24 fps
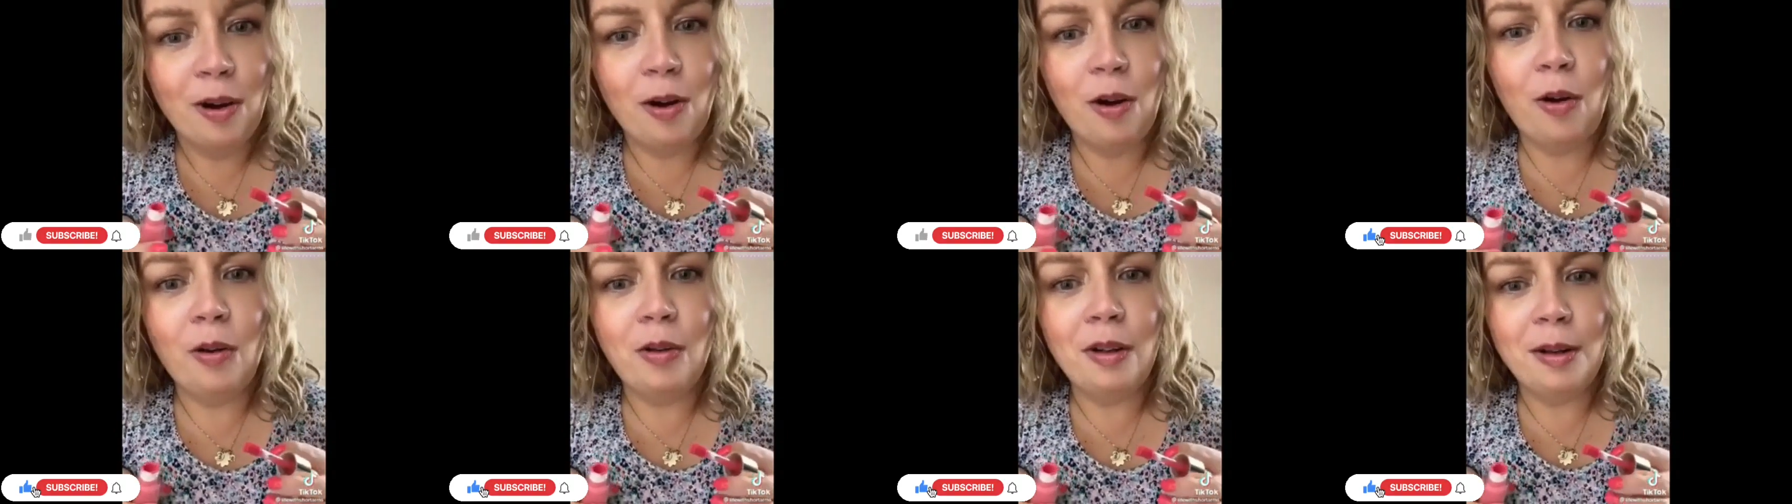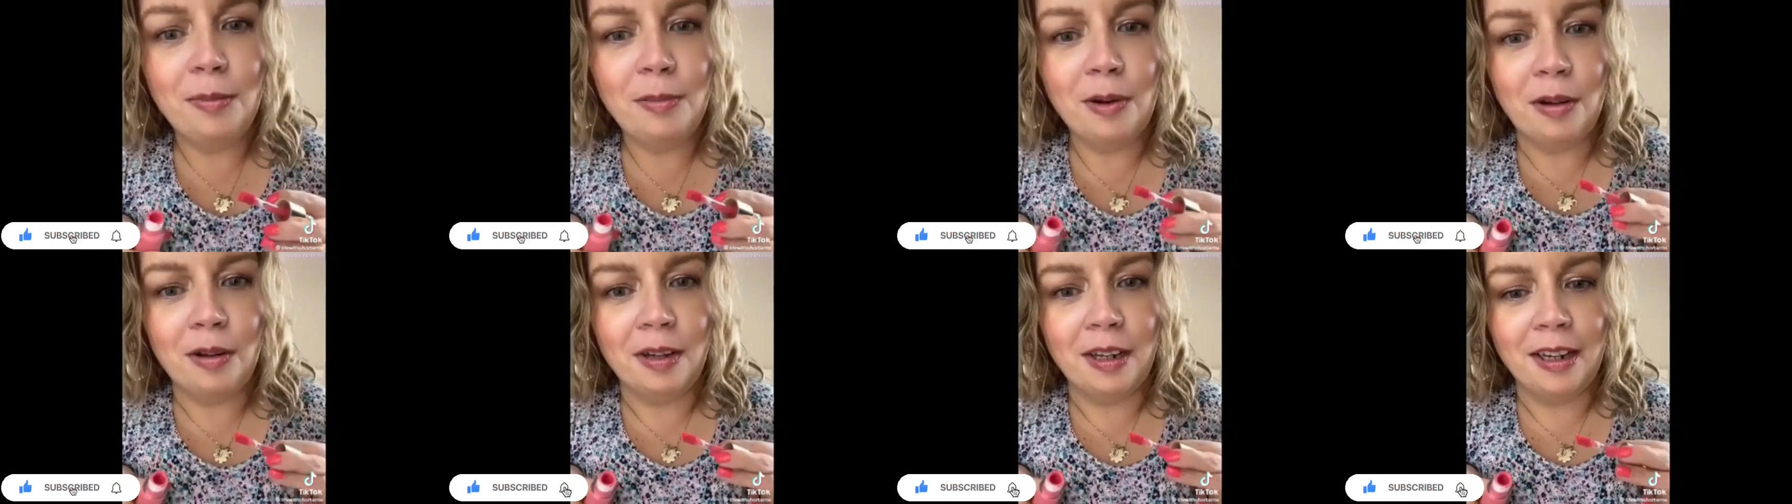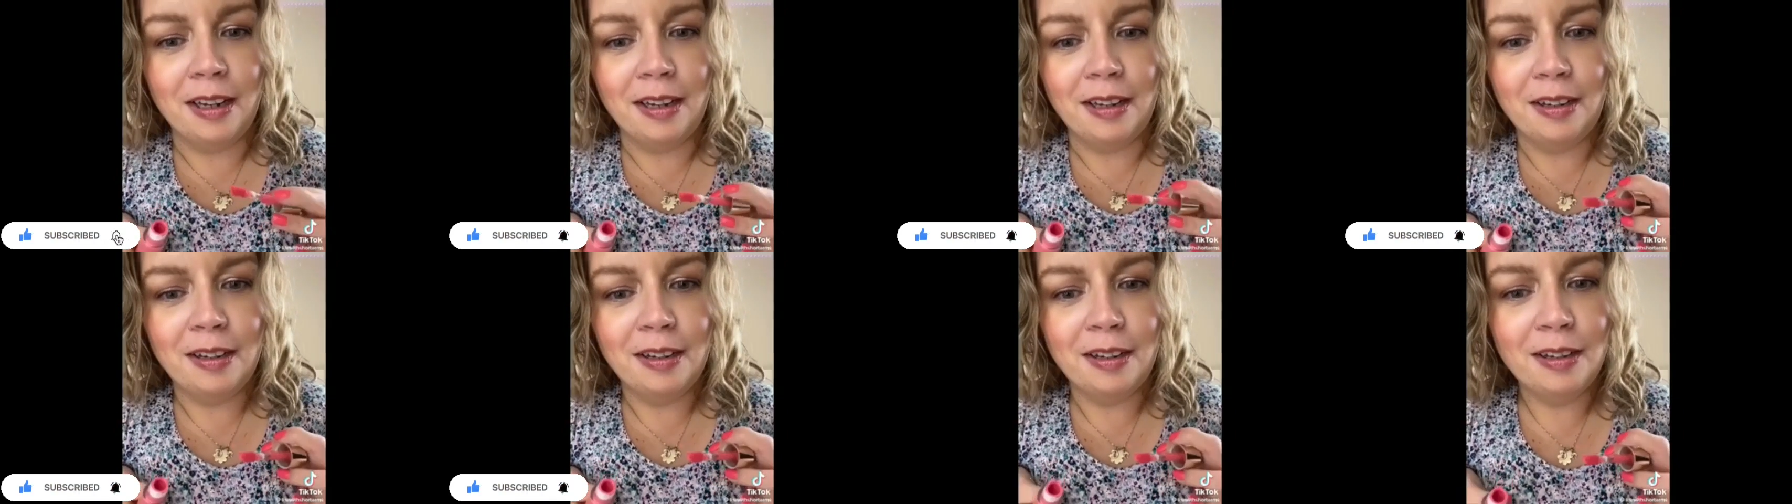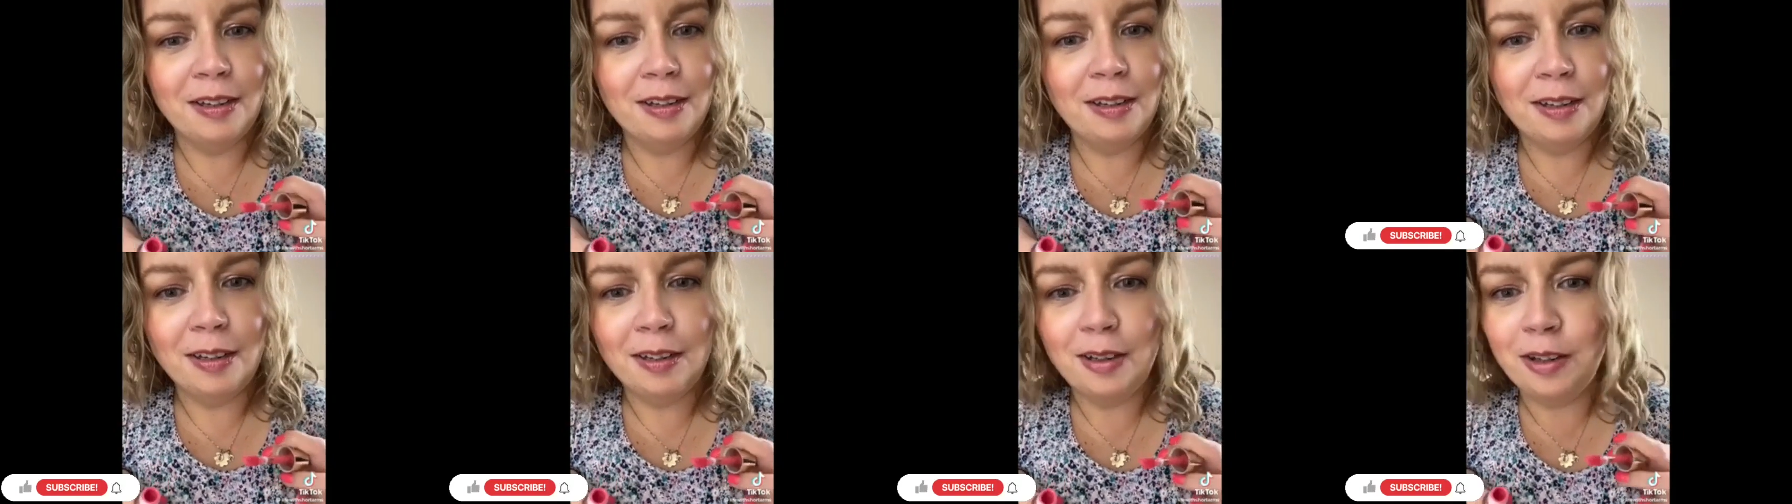Holy moly.
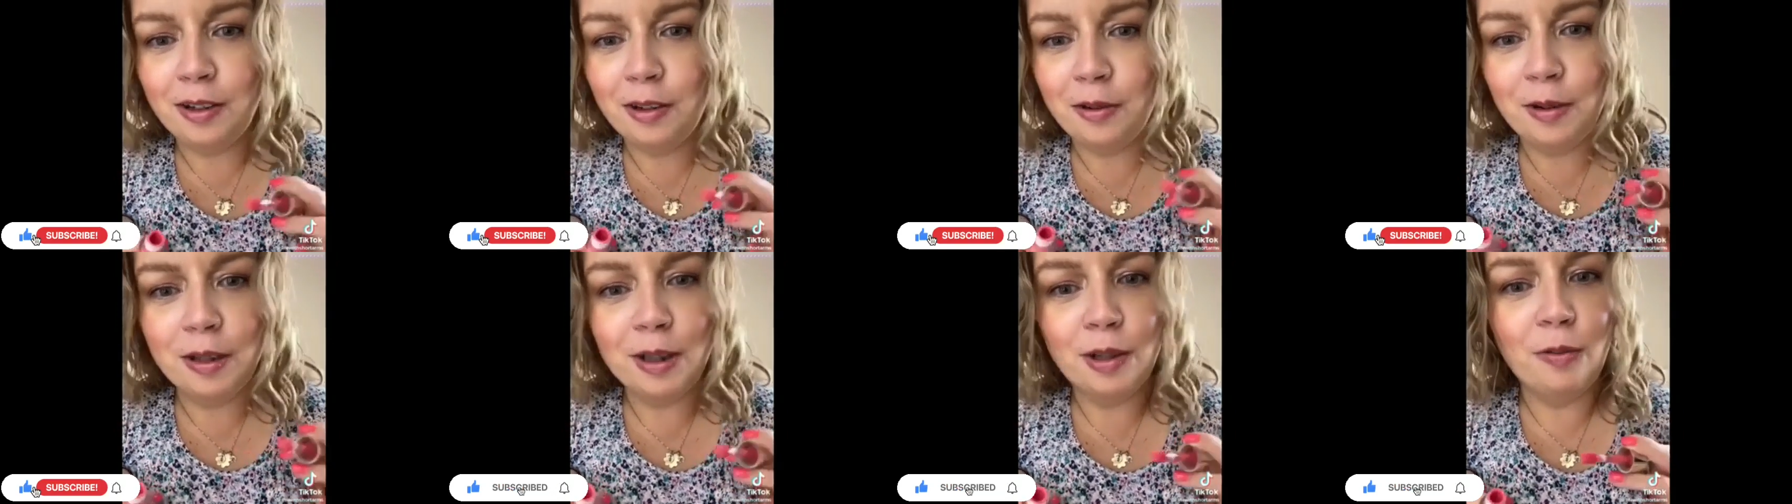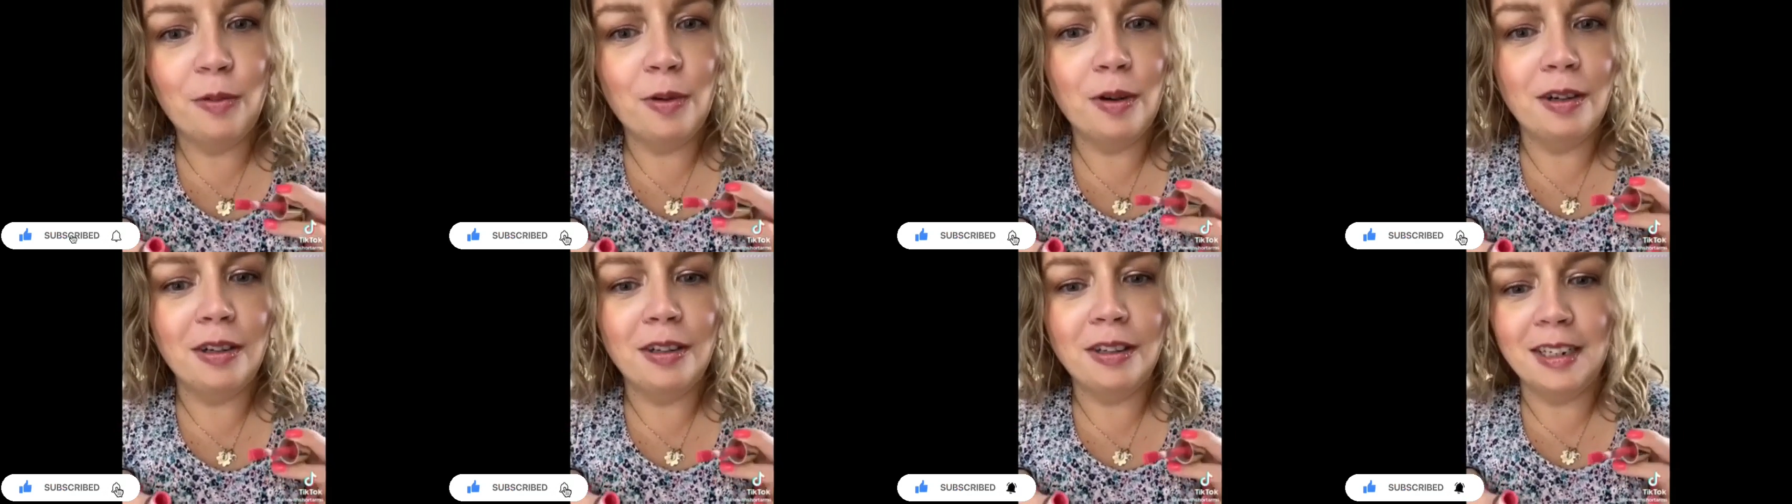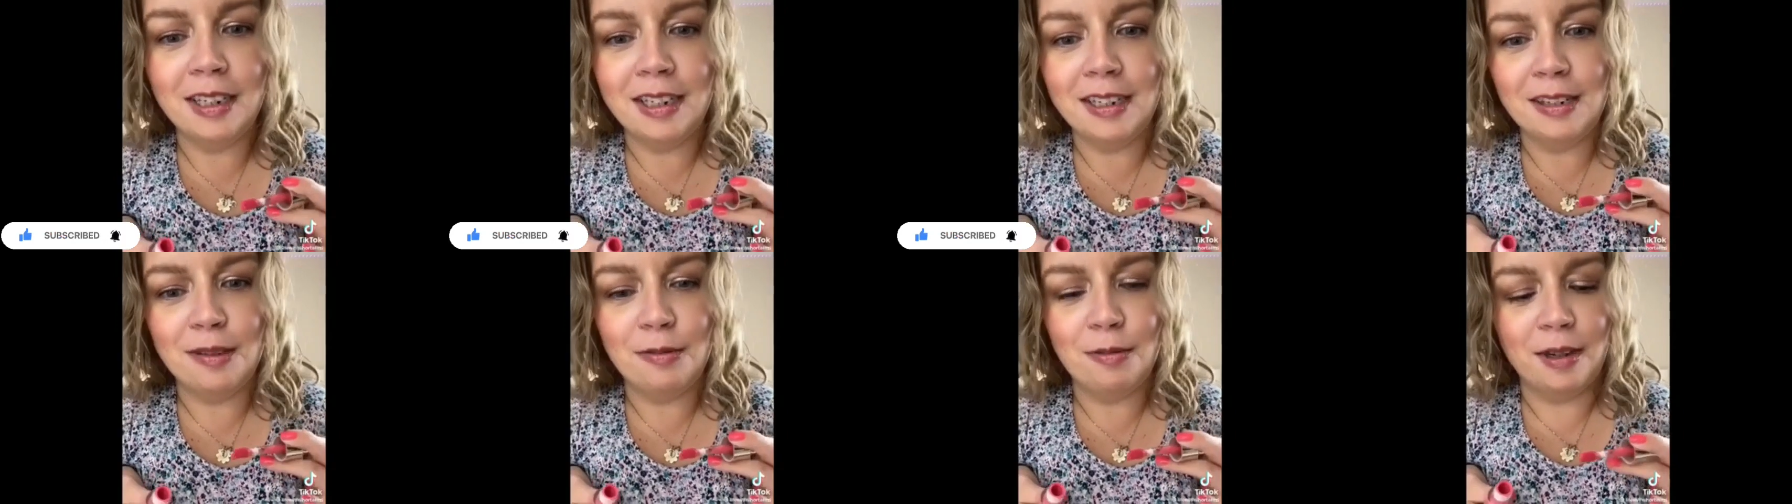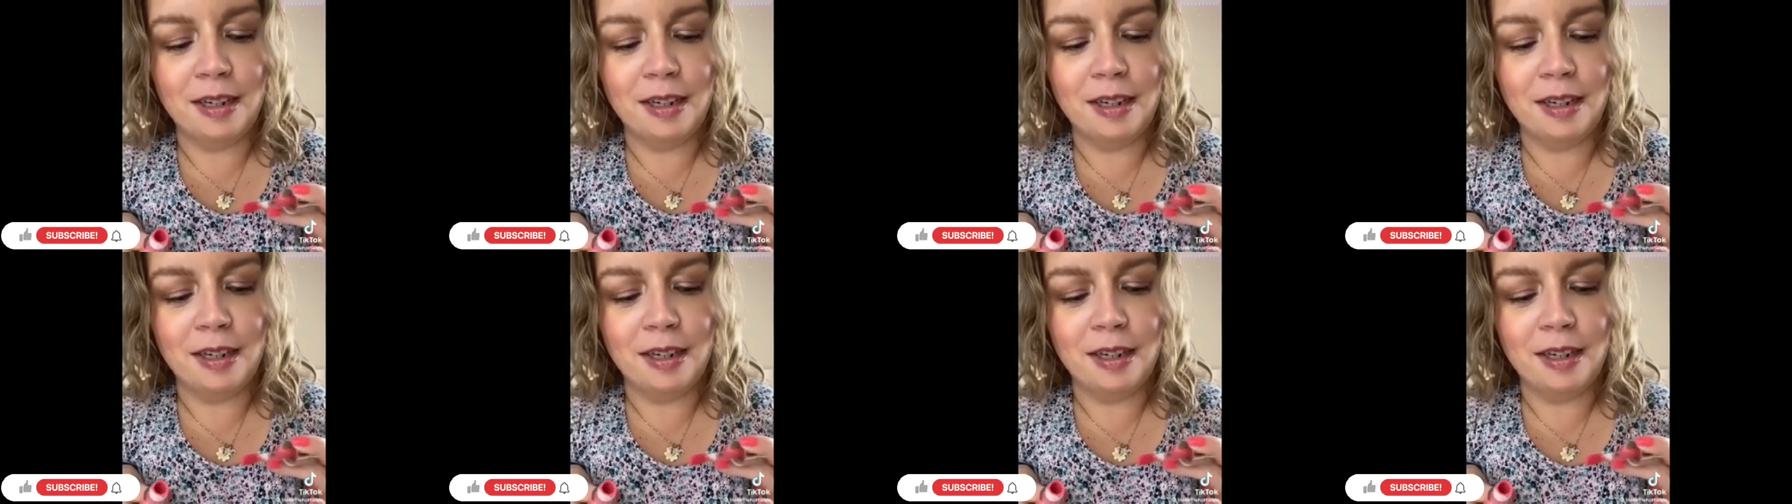Look what the world is